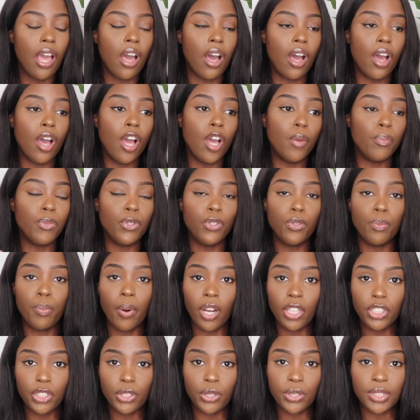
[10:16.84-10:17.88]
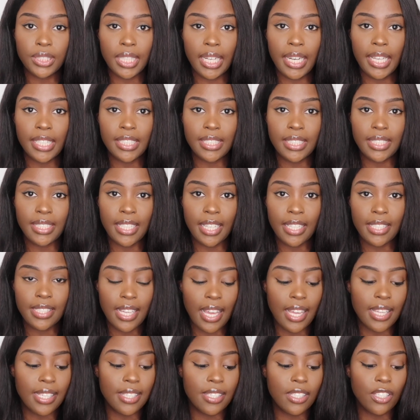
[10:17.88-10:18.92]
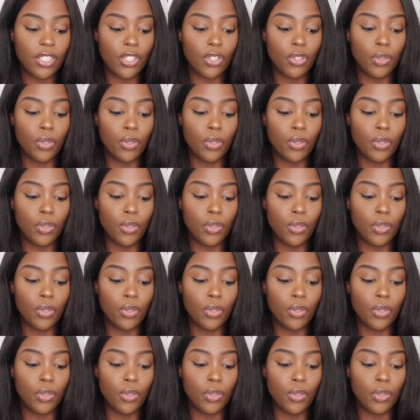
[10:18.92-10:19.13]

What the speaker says: you passed your selection day test,